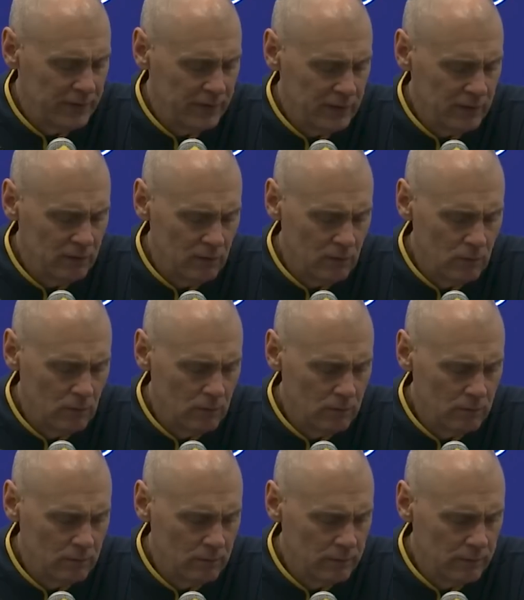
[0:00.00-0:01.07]
you know,
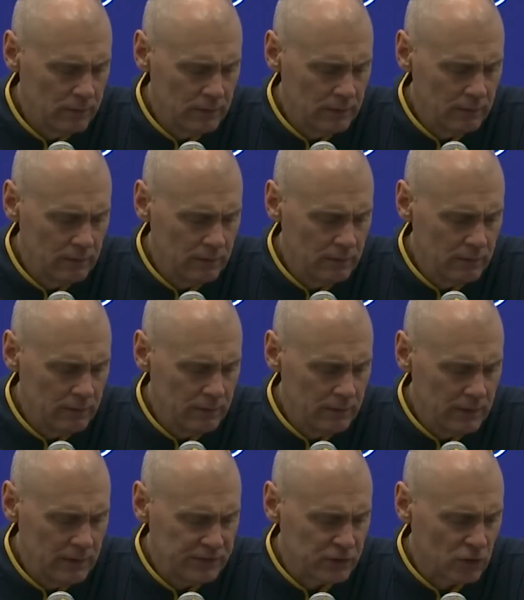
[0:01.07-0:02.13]

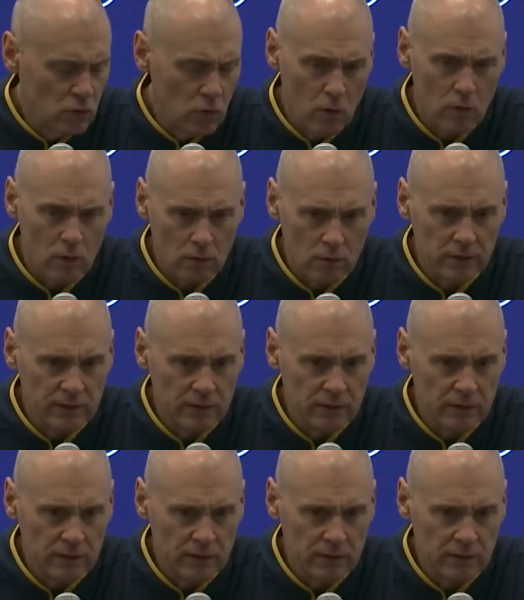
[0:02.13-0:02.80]
at the core,